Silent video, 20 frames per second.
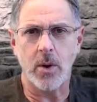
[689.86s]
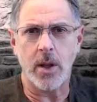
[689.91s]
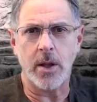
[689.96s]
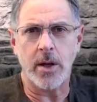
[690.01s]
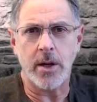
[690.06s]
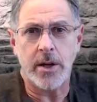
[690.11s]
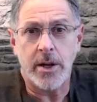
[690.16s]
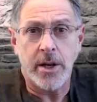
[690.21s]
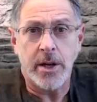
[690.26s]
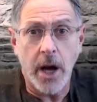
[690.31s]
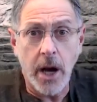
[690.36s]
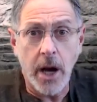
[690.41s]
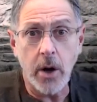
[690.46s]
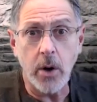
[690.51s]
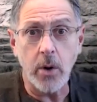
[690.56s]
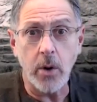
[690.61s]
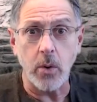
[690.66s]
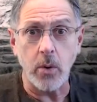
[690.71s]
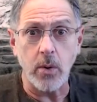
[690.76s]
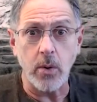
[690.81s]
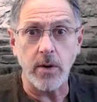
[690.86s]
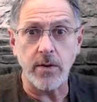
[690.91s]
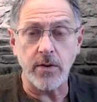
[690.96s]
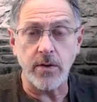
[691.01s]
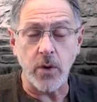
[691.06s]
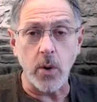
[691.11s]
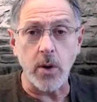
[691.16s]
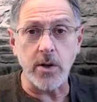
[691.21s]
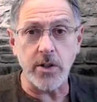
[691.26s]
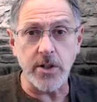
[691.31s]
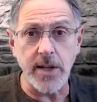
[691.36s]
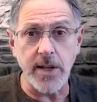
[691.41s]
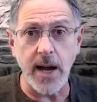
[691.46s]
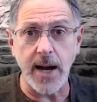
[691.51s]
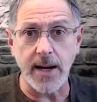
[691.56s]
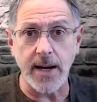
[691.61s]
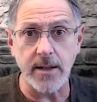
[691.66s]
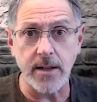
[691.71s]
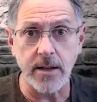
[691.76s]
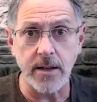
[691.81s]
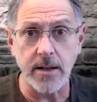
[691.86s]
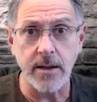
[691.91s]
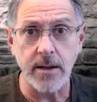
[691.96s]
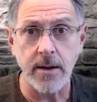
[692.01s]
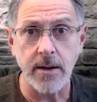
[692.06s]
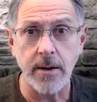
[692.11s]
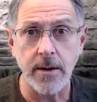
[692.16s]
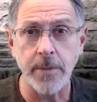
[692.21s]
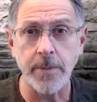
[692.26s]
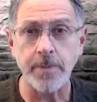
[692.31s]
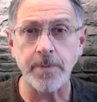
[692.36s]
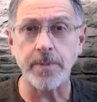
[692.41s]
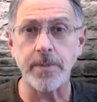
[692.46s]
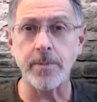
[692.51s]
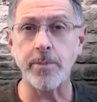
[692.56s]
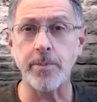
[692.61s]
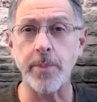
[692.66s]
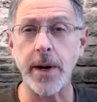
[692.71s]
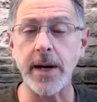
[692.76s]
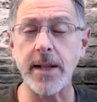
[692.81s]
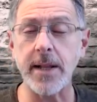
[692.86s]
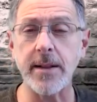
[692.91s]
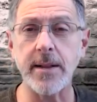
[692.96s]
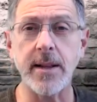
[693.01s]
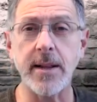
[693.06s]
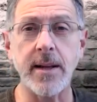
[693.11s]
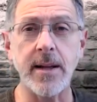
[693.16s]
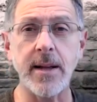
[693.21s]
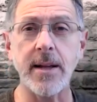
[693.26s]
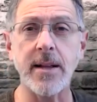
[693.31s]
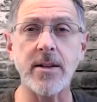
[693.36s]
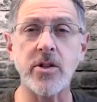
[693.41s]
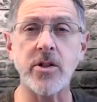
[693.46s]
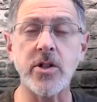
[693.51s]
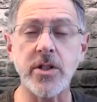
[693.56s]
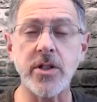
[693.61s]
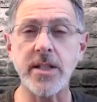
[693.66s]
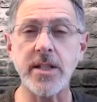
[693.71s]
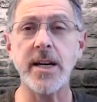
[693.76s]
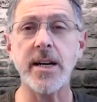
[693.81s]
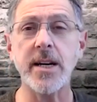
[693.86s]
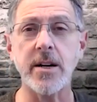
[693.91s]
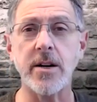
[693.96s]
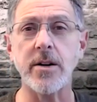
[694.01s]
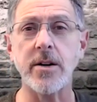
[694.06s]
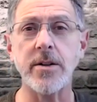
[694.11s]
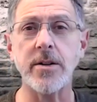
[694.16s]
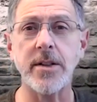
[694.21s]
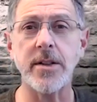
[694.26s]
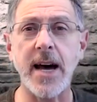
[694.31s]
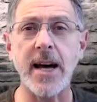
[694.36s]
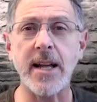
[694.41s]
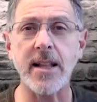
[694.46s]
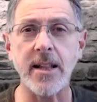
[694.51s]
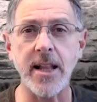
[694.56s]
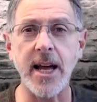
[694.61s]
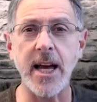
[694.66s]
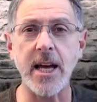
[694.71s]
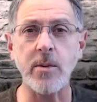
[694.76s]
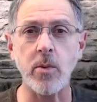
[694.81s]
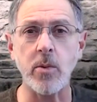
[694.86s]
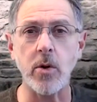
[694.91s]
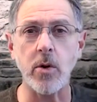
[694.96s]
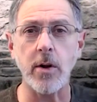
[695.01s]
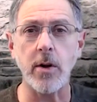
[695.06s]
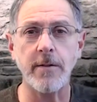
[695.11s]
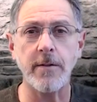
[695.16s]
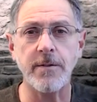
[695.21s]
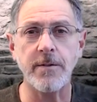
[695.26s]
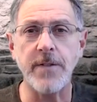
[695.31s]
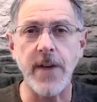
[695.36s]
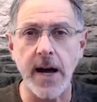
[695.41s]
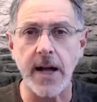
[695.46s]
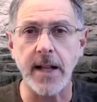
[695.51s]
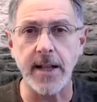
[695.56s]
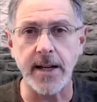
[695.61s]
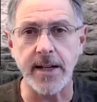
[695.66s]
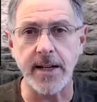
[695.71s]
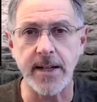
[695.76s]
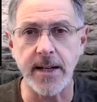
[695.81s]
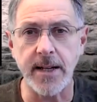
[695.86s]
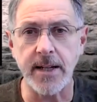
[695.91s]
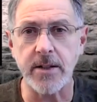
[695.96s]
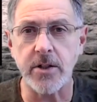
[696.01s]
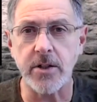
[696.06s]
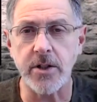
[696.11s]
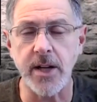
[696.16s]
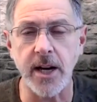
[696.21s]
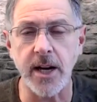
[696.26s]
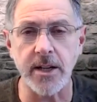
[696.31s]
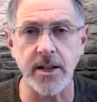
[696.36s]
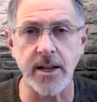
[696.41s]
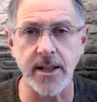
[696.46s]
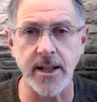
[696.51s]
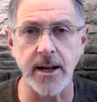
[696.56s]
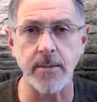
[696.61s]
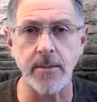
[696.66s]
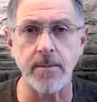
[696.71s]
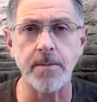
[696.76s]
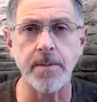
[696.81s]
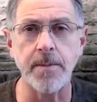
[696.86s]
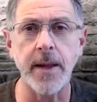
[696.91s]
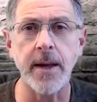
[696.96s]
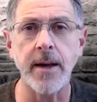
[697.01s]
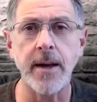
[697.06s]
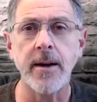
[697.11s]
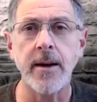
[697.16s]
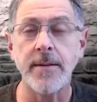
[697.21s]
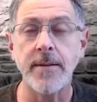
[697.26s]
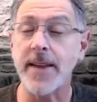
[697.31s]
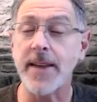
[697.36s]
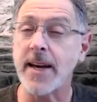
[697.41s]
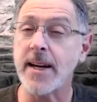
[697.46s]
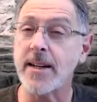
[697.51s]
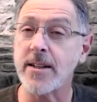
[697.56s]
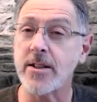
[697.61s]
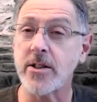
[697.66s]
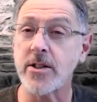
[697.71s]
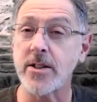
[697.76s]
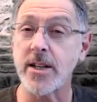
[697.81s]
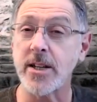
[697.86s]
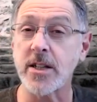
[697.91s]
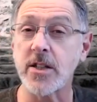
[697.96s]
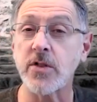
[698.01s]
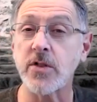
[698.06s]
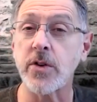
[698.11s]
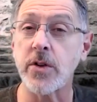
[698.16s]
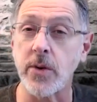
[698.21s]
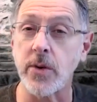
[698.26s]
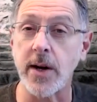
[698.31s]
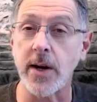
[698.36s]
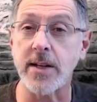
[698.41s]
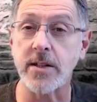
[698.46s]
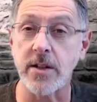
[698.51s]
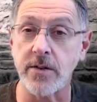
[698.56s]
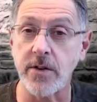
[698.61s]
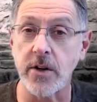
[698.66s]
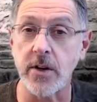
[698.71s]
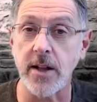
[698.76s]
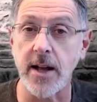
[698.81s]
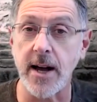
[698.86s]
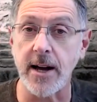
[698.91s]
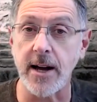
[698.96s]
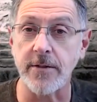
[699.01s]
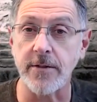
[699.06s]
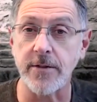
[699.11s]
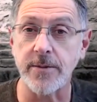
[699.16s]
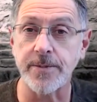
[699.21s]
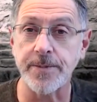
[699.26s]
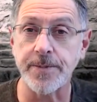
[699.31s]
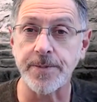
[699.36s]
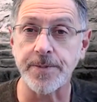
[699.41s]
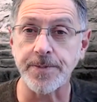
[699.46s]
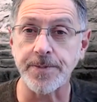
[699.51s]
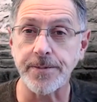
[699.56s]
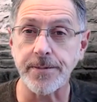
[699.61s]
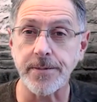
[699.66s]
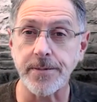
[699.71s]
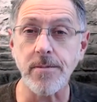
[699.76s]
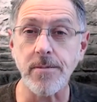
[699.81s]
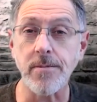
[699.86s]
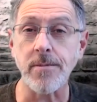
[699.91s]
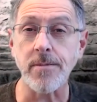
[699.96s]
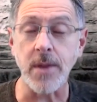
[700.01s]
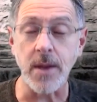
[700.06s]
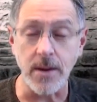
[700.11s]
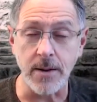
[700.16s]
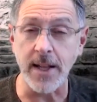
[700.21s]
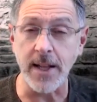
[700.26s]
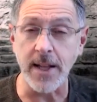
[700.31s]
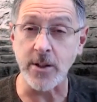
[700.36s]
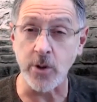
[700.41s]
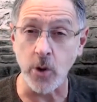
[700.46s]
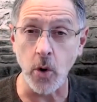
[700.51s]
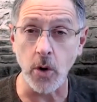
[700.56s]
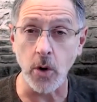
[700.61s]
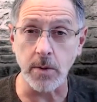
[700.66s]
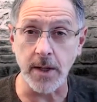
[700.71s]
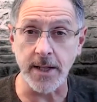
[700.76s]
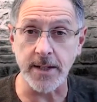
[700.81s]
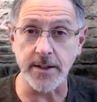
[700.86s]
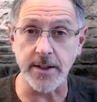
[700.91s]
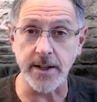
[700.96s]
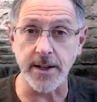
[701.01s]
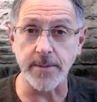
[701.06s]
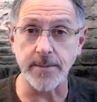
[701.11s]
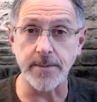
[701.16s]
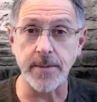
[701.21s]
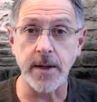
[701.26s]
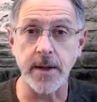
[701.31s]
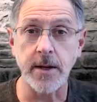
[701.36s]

No, of course not. But still, that label felon is stuck to them, and it sticks for the rest of your life. That's horrible, isn't it?